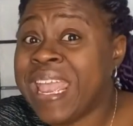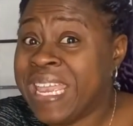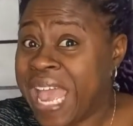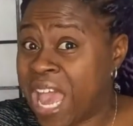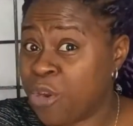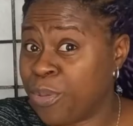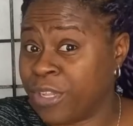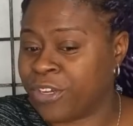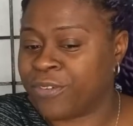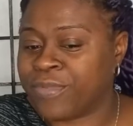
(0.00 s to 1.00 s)
Caterpillar
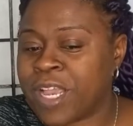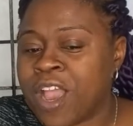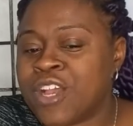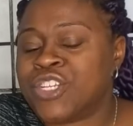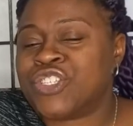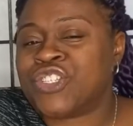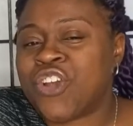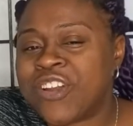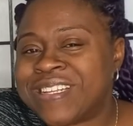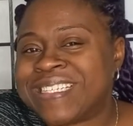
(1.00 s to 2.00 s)

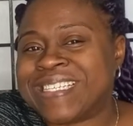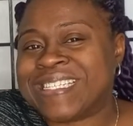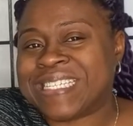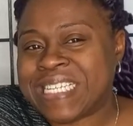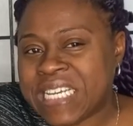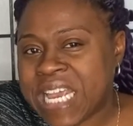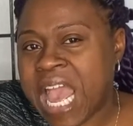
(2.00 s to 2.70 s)
started to sneak